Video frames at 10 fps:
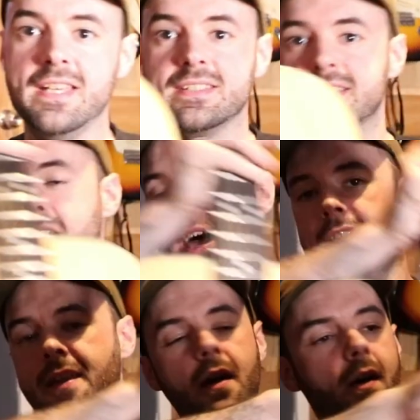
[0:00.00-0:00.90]
is
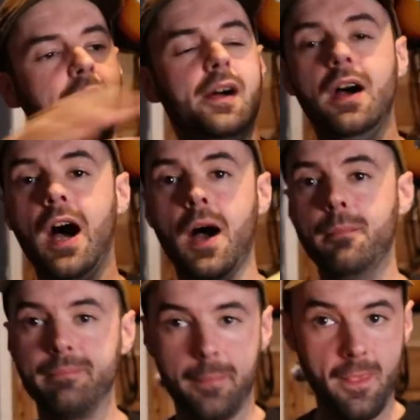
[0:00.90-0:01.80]

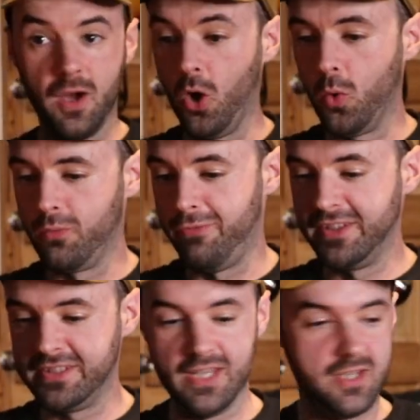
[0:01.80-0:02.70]
an old
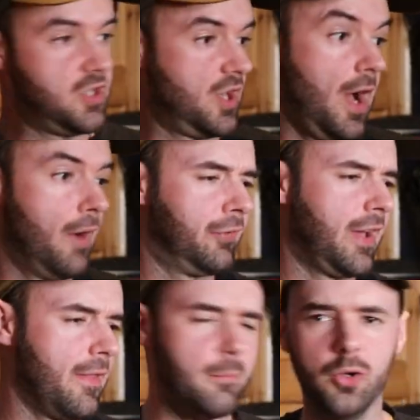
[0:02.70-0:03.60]
vintage, I
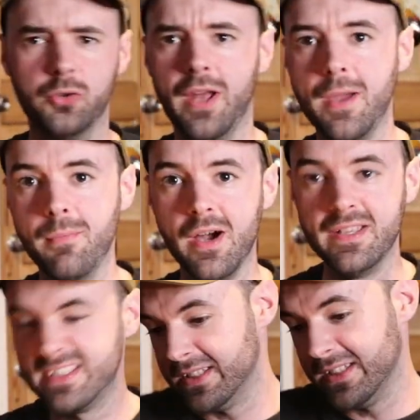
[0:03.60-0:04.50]
forget the model name, but
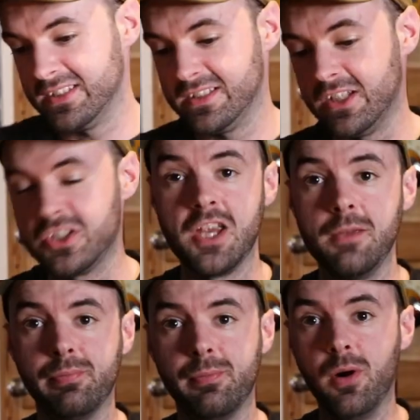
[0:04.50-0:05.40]
it's a
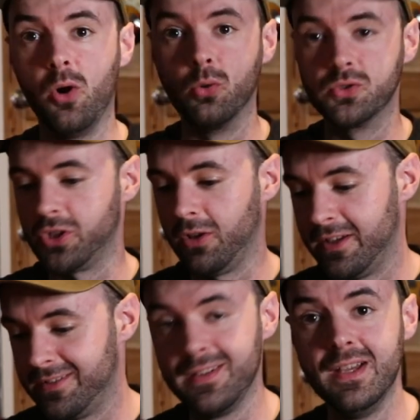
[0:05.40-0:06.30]
cheap but all
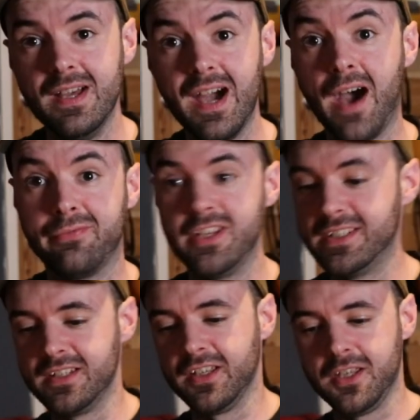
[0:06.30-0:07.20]
solid, half
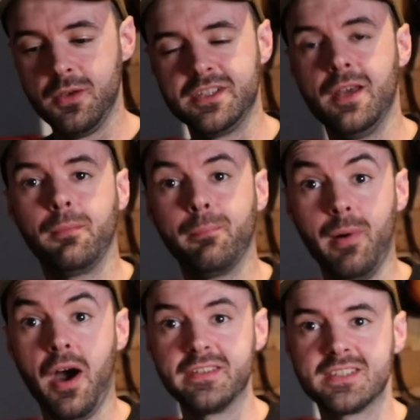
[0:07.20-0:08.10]
decent acoustic.
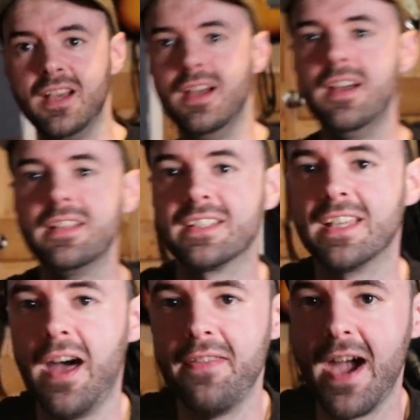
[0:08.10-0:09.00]
But to
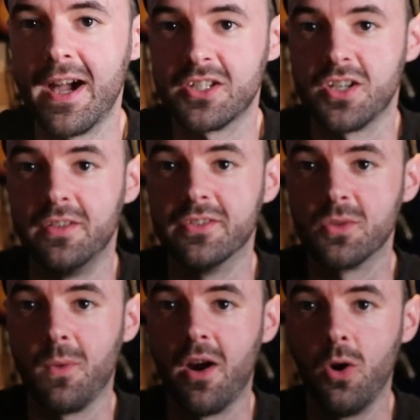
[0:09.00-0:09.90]
get the action
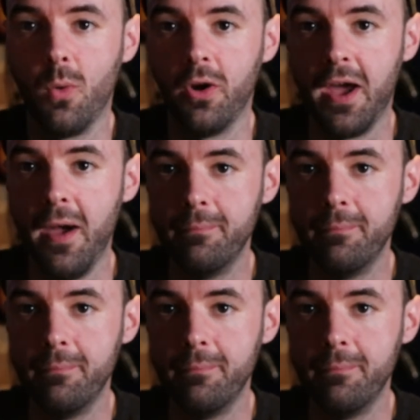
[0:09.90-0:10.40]
to where I want